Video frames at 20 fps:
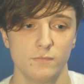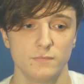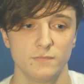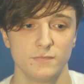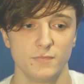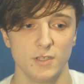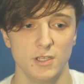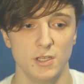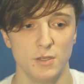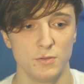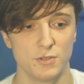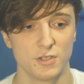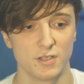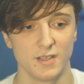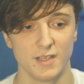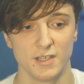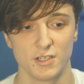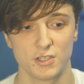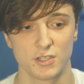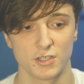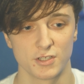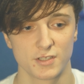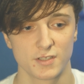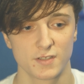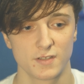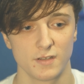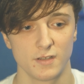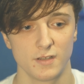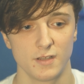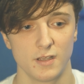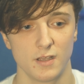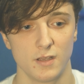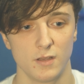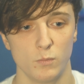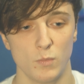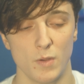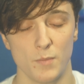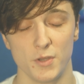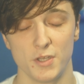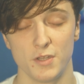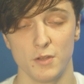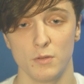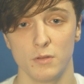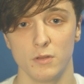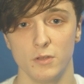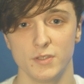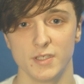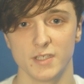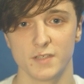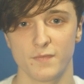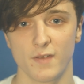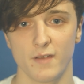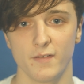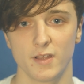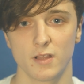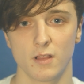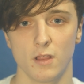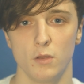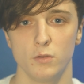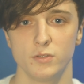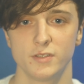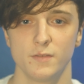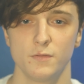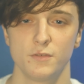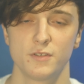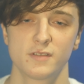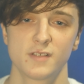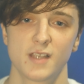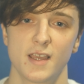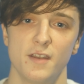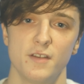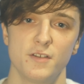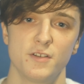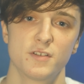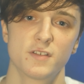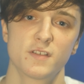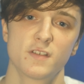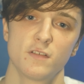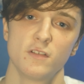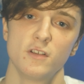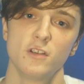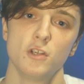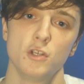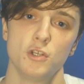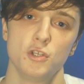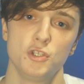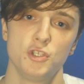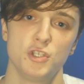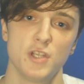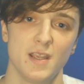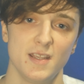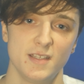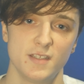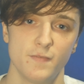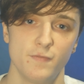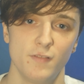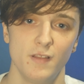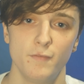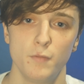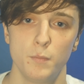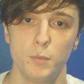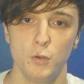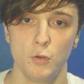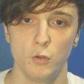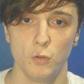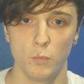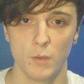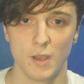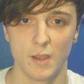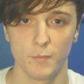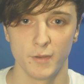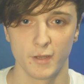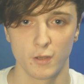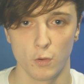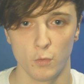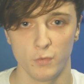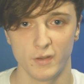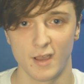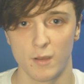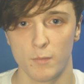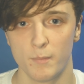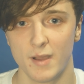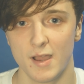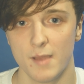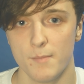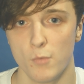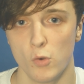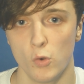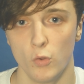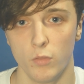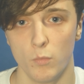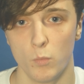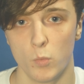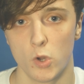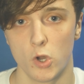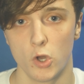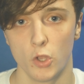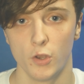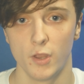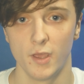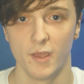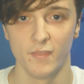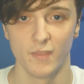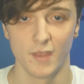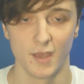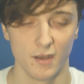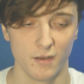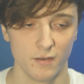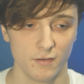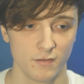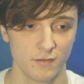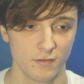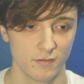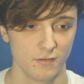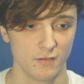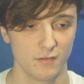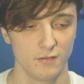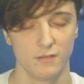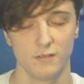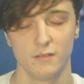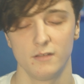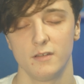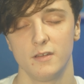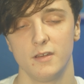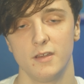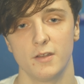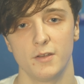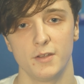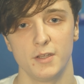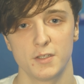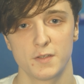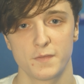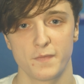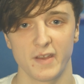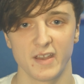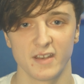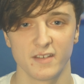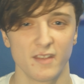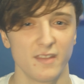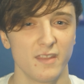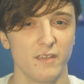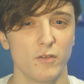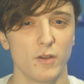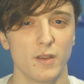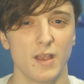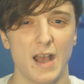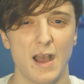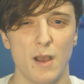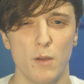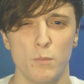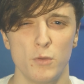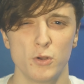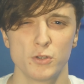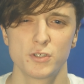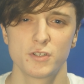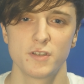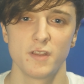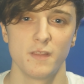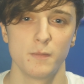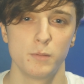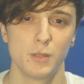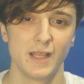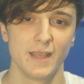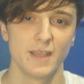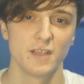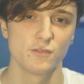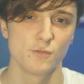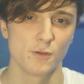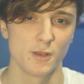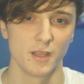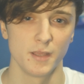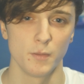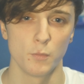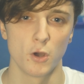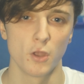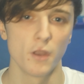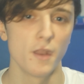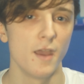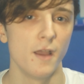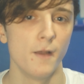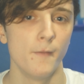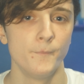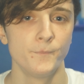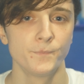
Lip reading: Usually it's just, when we do lose, it's very close. It's kind of just shades of Liverpool where we go down by more than one and then, you just think, how much do the players really want it?